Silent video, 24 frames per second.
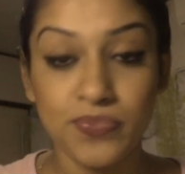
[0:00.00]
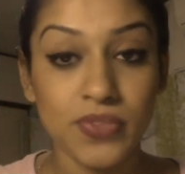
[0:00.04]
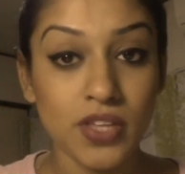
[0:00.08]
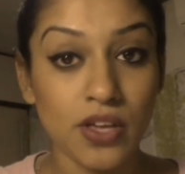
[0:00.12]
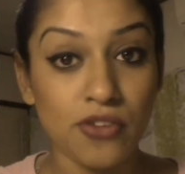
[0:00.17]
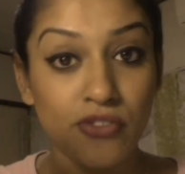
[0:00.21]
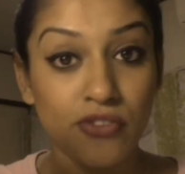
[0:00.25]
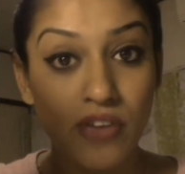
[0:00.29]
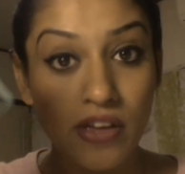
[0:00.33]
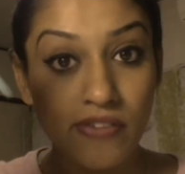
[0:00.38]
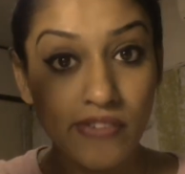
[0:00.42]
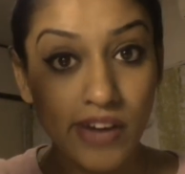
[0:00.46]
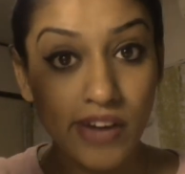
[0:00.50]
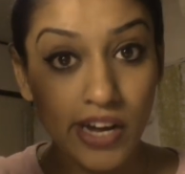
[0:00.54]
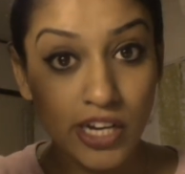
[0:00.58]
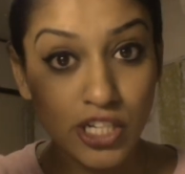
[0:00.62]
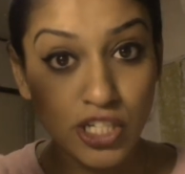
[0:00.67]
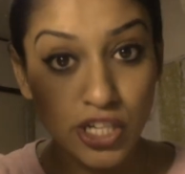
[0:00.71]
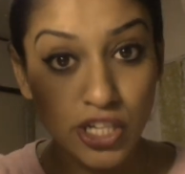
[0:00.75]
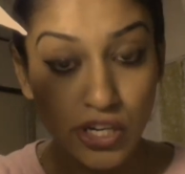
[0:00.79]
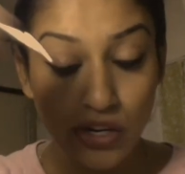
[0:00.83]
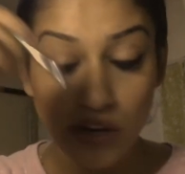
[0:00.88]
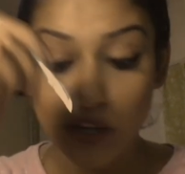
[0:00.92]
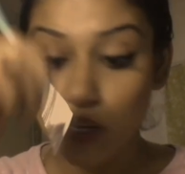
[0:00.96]
If you have
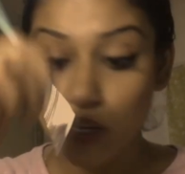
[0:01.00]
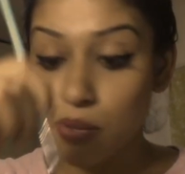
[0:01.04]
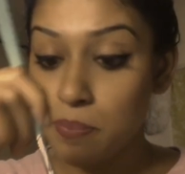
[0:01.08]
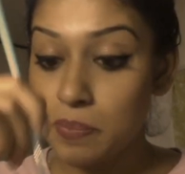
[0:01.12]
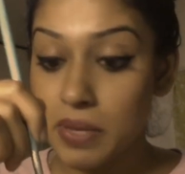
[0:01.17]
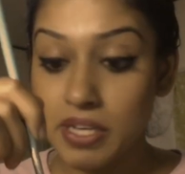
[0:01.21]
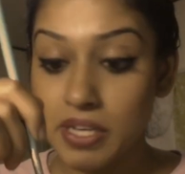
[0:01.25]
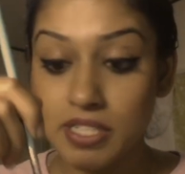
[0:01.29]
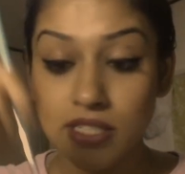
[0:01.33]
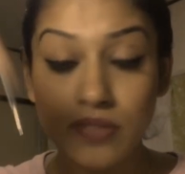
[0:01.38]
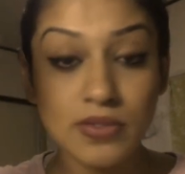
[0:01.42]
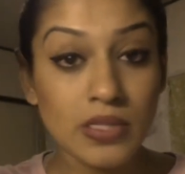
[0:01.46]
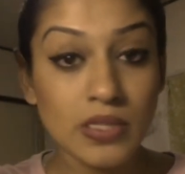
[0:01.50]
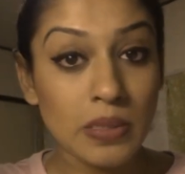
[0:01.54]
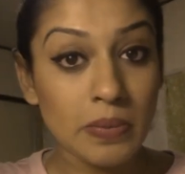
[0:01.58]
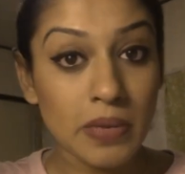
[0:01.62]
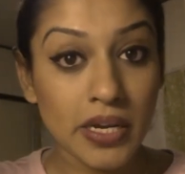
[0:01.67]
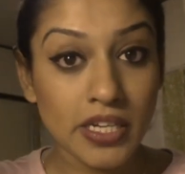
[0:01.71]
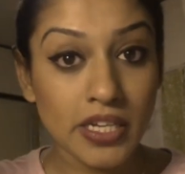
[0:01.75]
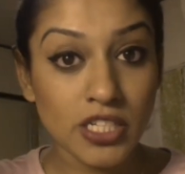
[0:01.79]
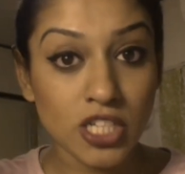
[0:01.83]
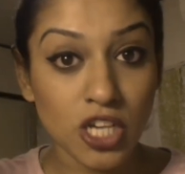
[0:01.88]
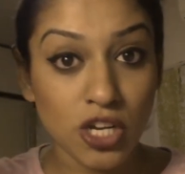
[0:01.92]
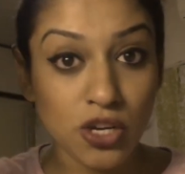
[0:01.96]
eyeshadow and you picked up some
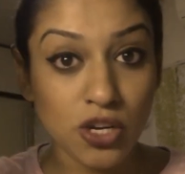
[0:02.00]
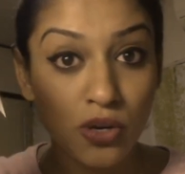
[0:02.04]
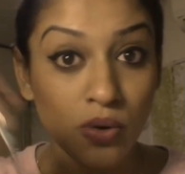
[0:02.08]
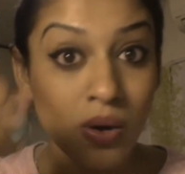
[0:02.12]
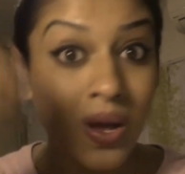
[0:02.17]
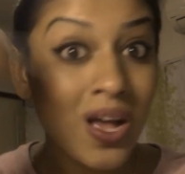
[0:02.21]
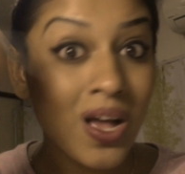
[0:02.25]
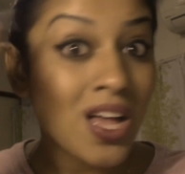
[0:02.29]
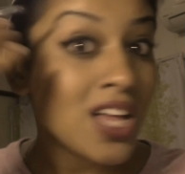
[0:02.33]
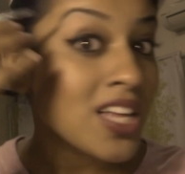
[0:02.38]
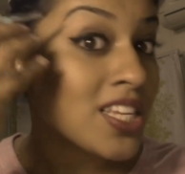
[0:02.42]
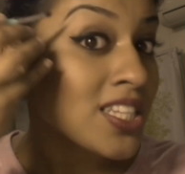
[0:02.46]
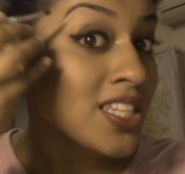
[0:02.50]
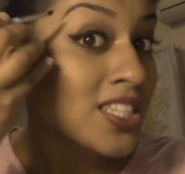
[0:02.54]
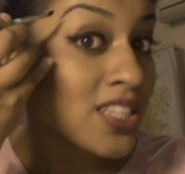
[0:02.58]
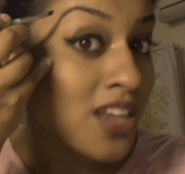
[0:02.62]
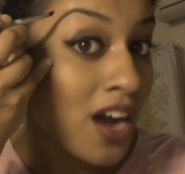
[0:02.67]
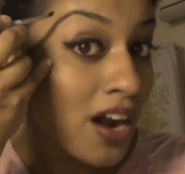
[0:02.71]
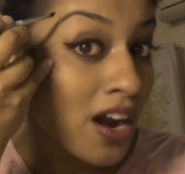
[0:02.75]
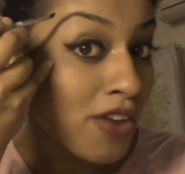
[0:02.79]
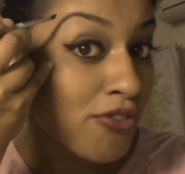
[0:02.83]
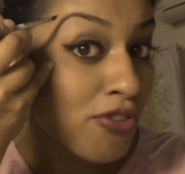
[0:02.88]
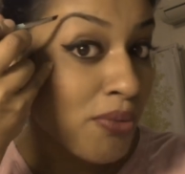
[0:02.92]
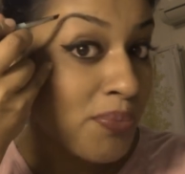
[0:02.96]
eyeshadow,
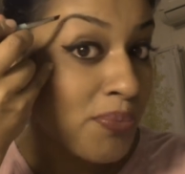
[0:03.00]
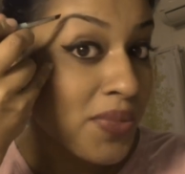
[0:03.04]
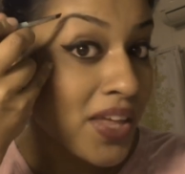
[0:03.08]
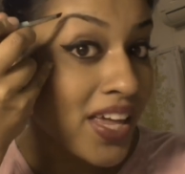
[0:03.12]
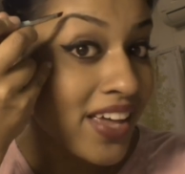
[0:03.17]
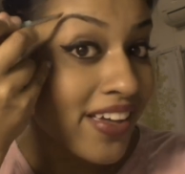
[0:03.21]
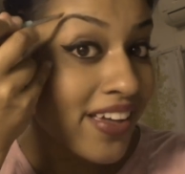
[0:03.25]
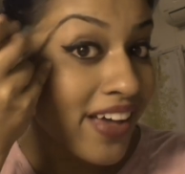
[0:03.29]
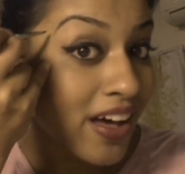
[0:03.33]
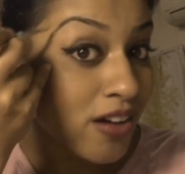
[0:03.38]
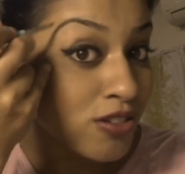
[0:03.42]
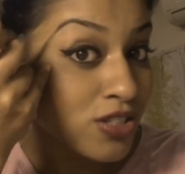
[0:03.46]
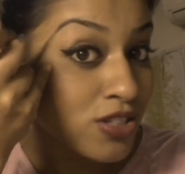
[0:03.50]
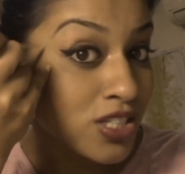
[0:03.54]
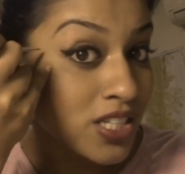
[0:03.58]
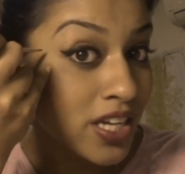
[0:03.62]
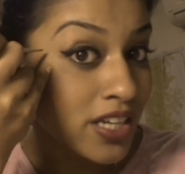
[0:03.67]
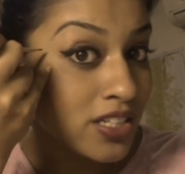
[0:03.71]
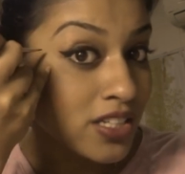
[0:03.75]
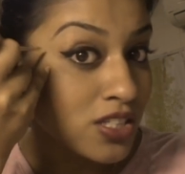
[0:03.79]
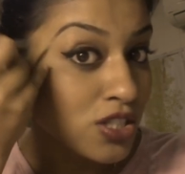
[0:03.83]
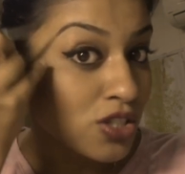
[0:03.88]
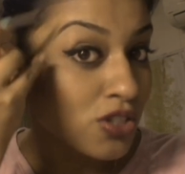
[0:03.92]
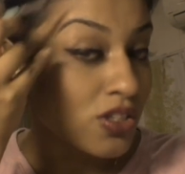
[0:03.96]
start from the
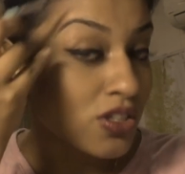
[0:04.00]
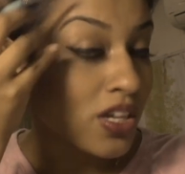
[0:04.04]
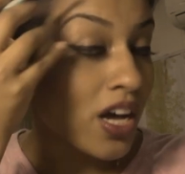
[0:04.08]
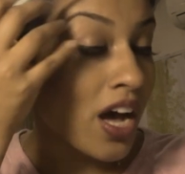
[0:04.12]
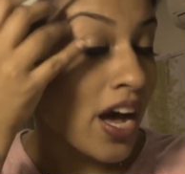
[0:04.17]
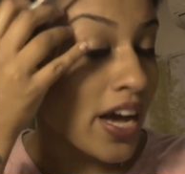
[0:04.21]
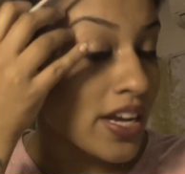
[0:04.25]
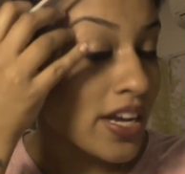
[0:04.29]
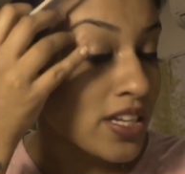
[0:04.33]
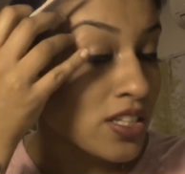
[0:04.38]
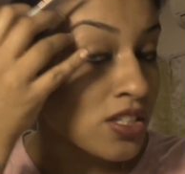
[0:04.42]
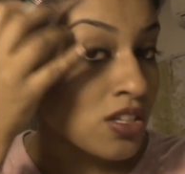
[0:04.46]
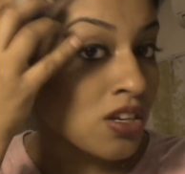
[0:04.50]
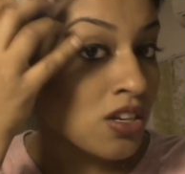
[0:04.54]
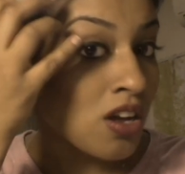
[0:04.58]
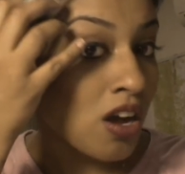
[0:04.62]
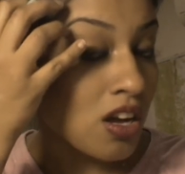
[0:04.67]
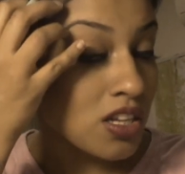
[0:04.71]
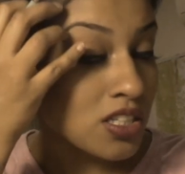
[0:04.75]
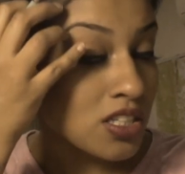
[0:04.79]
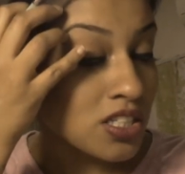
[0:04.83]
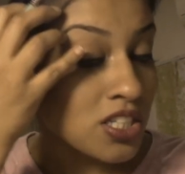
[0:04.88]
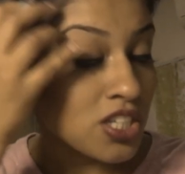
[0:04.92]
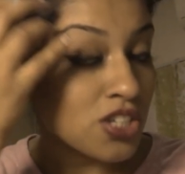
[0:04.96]
outside. So the highest
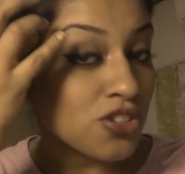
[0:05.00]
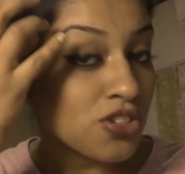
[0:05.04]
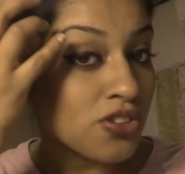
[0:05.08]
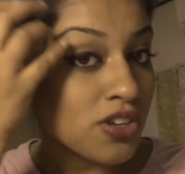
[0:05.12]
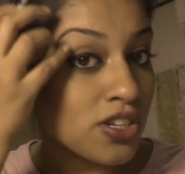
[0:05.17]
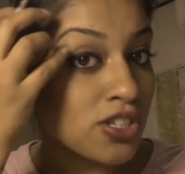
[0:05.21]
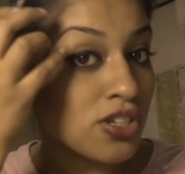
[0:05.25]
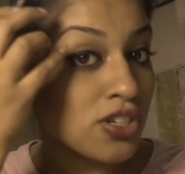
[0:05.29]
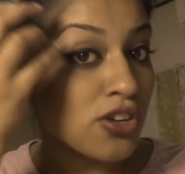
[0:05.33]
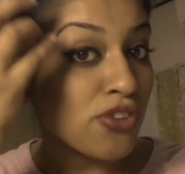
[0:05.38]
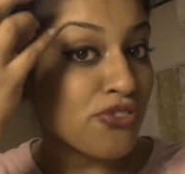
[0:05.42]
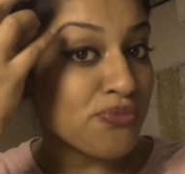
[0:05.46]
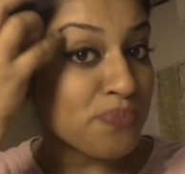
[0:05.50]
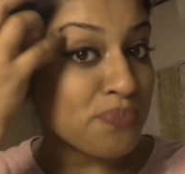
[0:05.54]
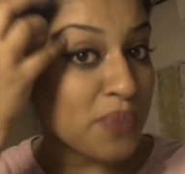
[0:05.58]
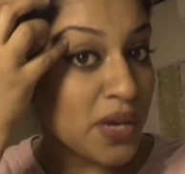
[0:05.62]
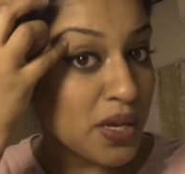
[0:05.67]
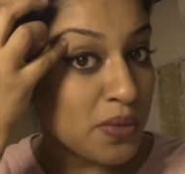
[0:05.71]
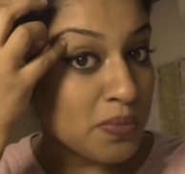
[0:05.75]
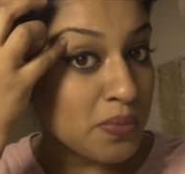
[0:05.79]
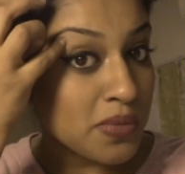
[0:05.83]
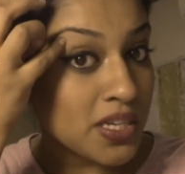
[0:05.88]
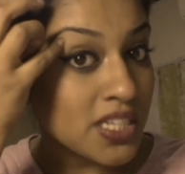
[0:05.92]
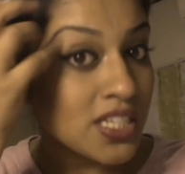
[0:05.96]
concentration of
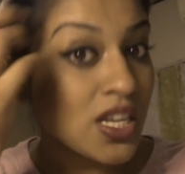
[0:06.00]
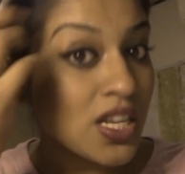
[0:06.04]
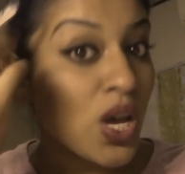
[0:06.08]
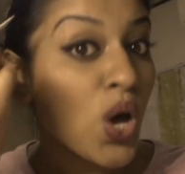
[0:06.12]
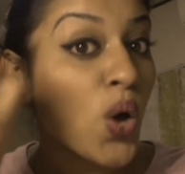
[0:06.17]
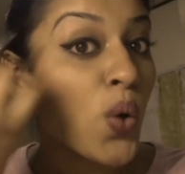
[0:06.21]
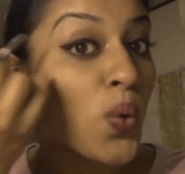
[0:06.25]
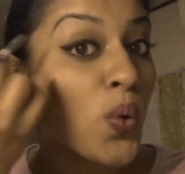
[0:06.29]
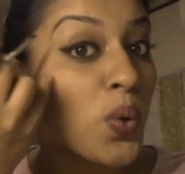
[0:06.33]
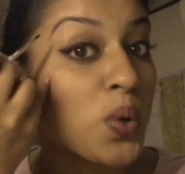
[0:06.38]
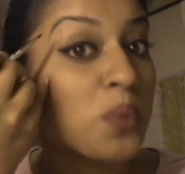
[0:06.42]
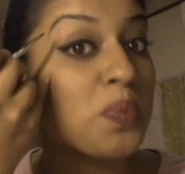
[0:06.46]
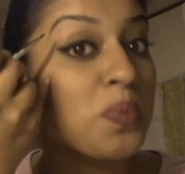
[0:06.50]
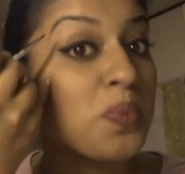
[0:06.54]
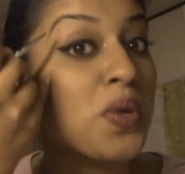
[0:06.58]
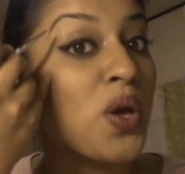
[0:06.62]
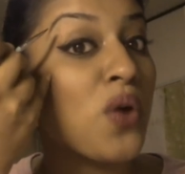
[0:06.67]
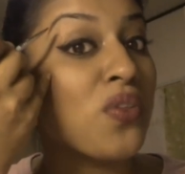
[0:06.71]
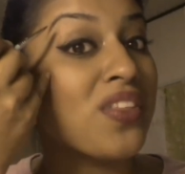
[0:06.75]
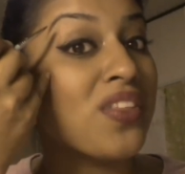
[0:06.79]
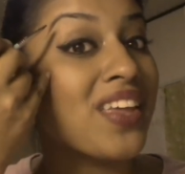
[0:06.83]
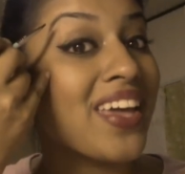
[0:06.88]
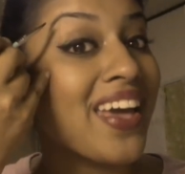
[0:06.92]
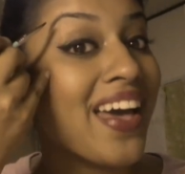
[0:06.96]
pigment will be
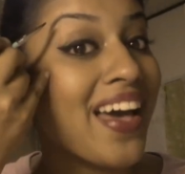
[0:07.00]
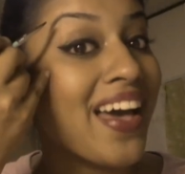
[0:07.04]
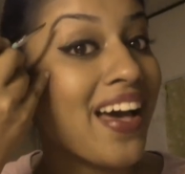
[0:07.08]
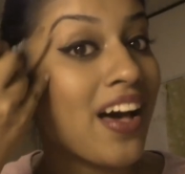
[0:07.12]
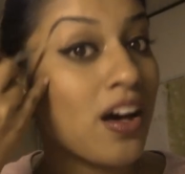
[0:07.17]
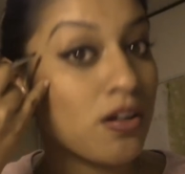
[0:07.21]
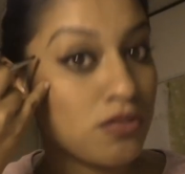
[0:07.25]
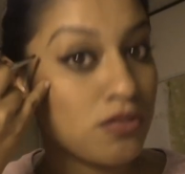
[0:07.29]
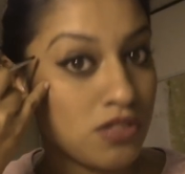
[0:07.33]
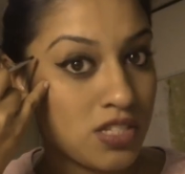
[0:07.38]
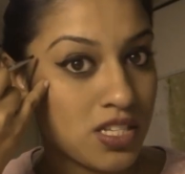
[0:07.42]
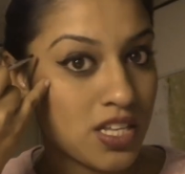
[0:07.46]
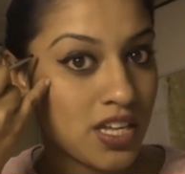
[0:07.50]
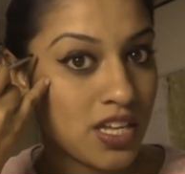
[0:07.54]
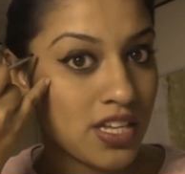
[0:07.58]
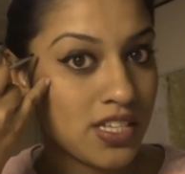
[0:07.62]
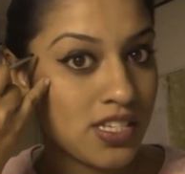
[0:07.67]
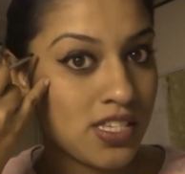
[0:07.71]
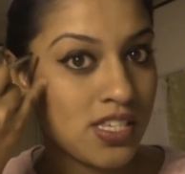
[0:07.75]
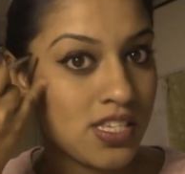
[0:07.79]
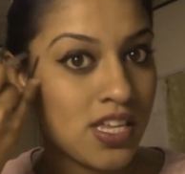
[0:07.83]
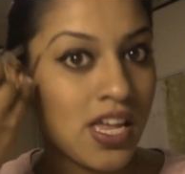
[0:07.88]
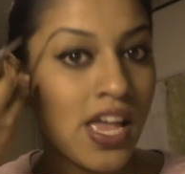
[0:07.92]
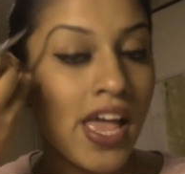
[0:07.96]
on the
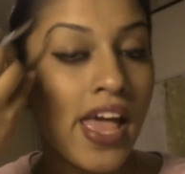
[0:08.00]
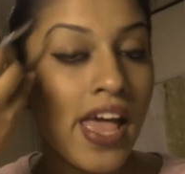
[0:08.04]
outsides.